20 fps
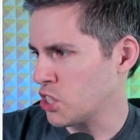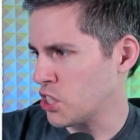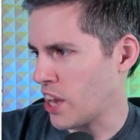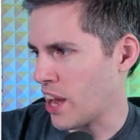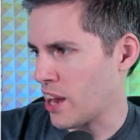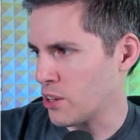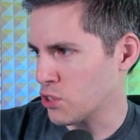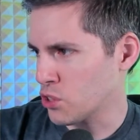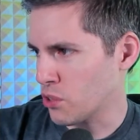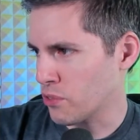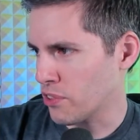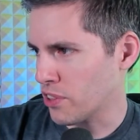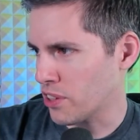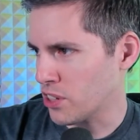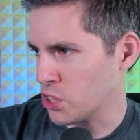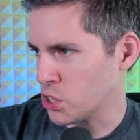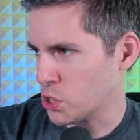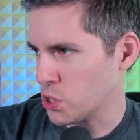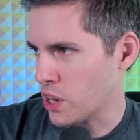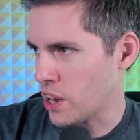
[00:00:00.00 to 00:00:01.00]
Shadows over
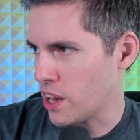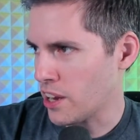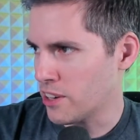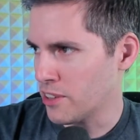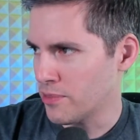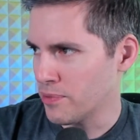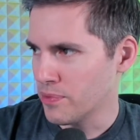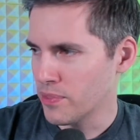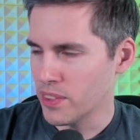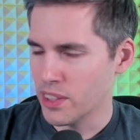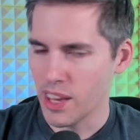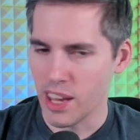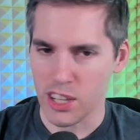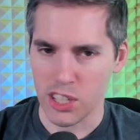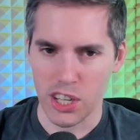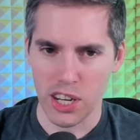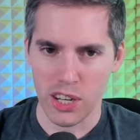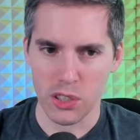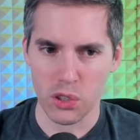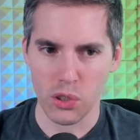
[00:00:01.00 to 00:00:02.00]
Innistrad? Yeah,
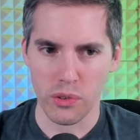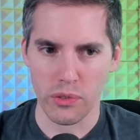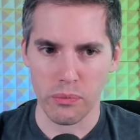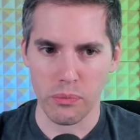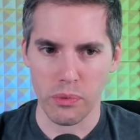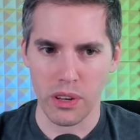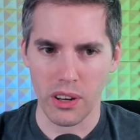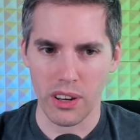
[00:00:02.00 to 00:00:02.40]
Shadows over...